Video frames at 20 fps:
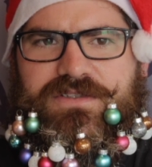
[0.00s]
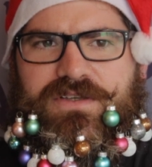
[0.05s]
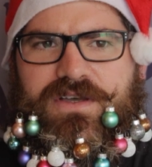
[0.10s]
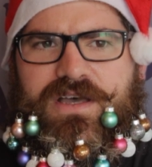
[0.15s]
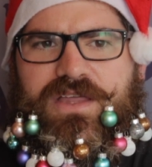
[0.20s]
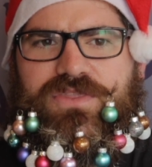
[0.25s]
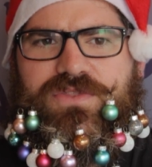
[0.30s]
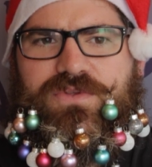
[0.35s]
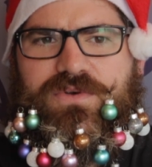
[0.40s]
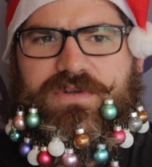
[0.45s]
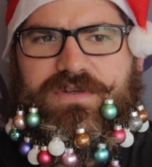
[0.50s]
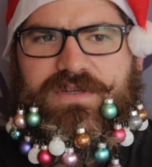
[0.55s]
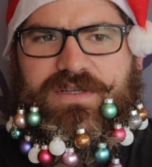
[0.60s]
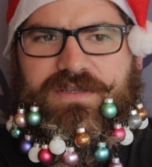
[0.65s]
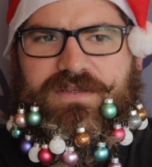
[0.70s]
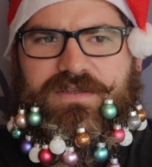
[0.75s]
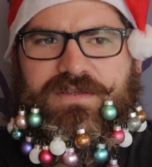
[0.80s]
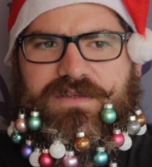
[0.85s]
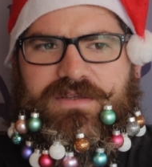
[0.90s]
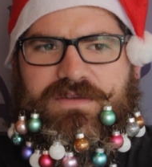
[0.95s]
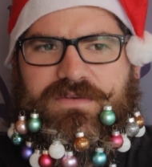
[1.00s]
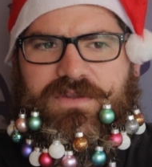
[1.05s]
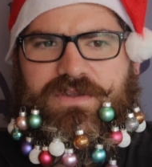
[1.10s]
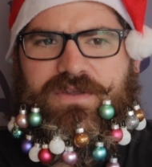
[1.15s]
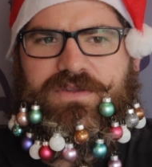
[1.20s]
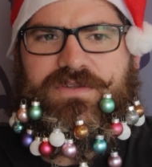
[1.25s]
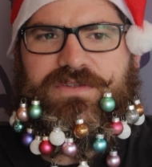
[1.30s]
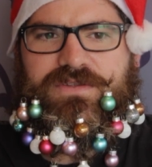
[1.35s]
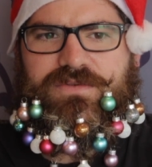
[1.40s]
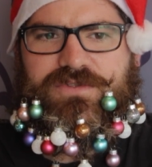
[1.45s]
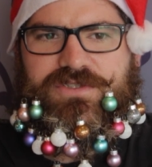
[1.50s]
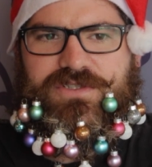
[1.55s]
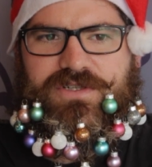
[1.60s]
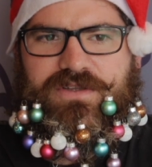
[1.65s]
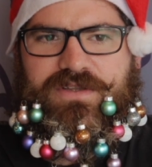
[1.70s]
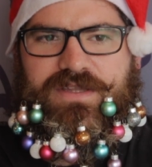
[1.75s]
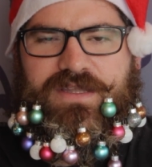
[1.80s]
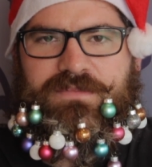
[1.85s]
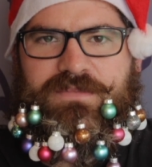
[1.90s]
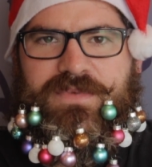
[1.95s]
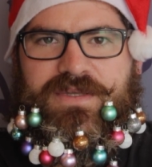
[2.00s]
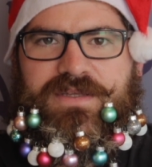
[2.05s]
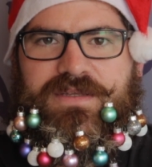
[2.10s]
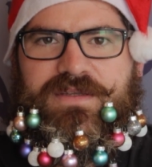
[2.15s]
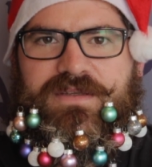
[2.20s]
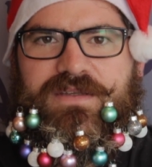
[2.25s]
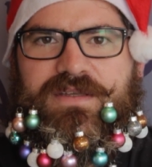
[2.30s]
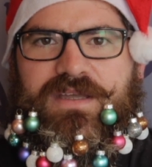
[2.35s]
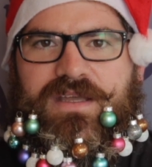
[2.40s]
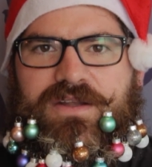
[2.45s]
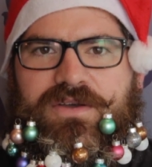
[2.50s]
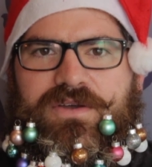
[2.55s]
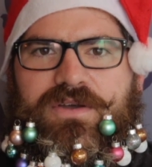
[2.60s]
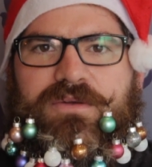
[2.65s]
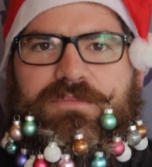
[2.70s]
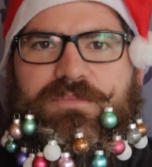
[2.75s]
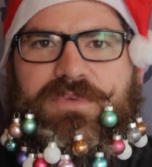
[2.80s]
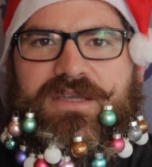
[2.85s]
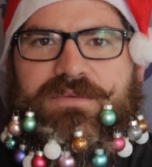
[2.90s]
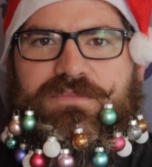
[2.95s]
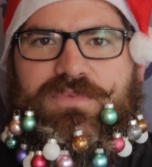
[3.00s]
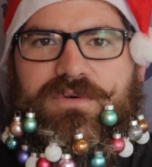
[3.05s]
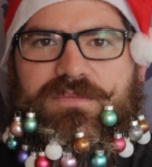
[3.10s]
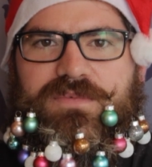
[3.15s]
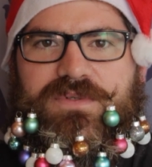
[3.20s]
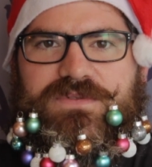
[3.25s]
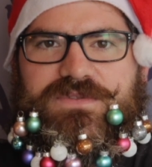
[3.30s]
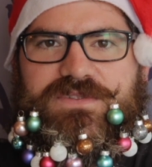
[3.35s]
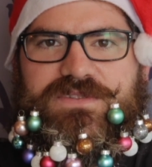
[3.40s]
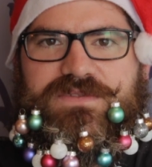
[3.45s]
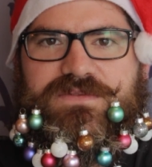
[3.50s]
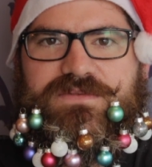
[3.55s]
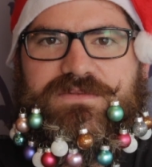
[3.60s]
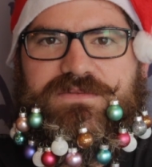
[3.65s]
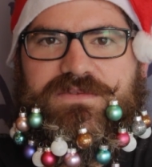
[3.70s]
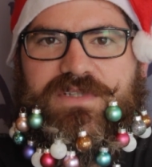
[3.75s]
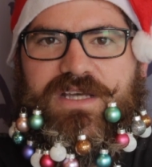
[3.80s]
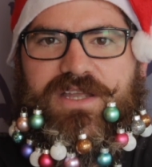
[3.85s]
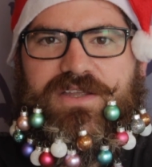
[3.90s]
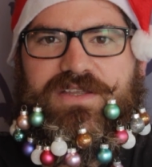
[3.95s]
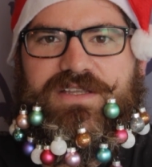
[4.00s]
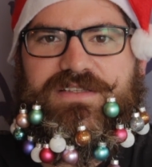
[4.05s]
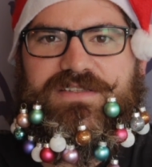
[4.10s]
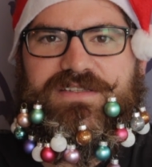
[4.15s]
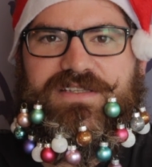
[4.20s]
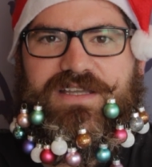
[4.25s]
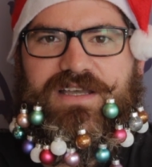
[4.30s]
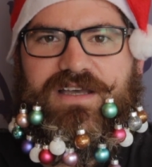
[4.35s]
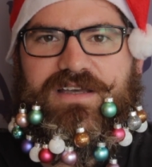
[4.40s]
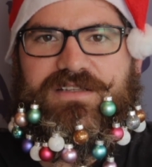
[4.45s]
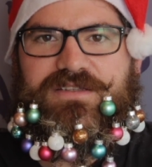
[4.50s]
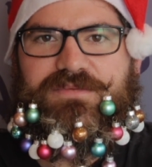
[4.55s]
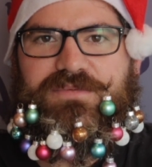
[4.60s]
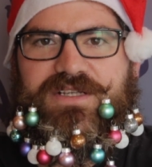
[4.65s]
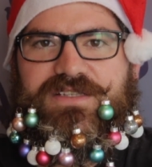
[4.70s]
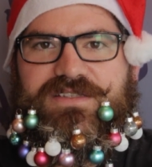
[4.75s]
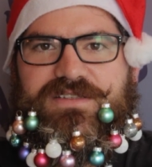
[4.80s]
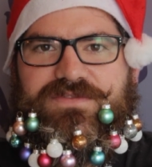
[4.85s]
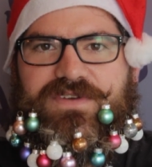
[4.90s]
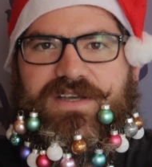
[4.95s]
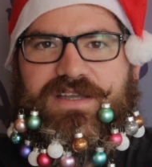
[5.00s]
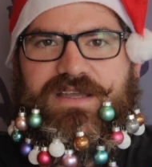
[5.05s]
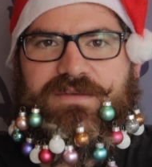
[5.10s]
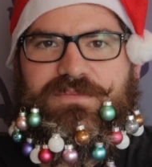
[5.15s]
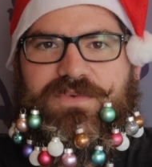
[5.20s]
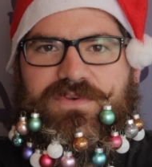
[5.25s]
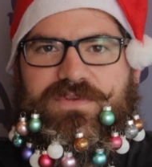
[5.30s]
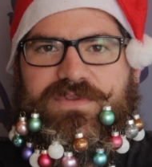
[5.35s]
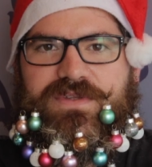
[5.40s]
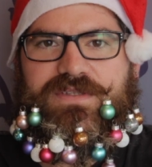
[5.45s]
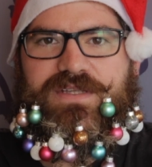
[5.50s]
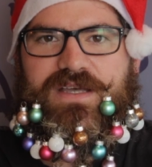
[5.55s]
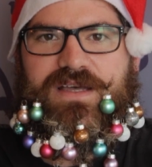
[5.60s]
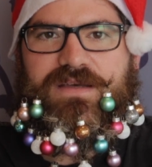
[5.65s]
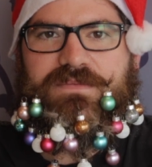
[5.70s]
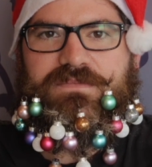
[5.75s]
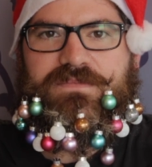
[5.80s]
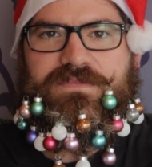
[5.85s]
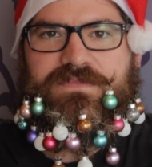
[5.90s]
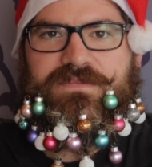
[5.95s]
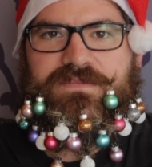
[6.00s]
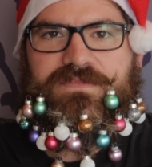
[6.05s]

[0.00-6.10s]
So I thought, well, this will show them. And I got Beard Baubles. Now you can see how expressive I am all the time.